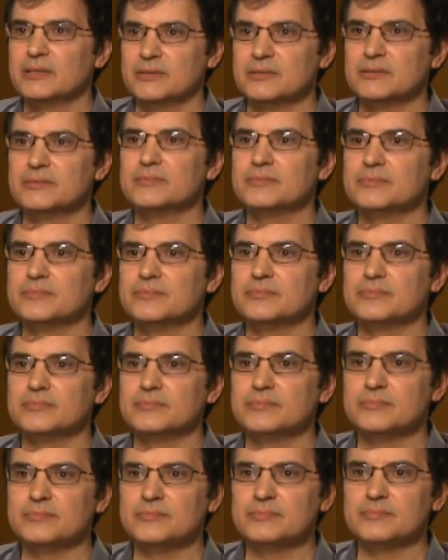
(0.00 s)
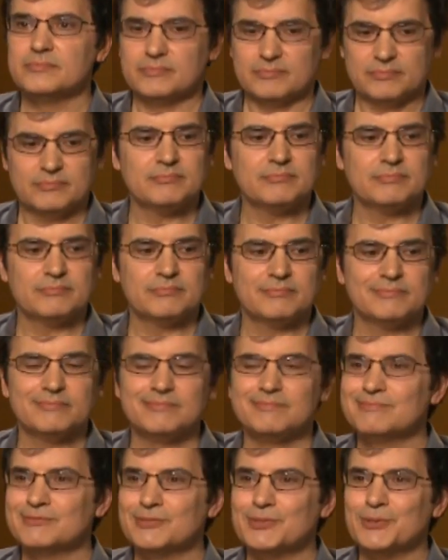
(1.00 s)
Rock and roll. I'll be giving the friendly finger.
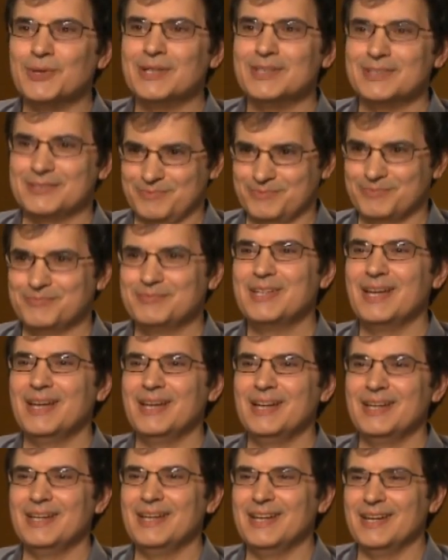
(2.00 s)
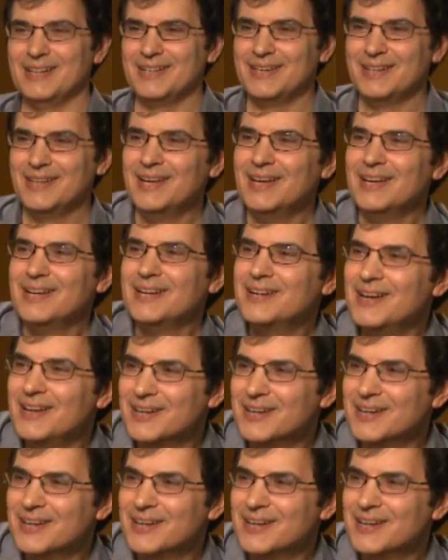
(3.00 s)
Nice to talk to you. Yeah.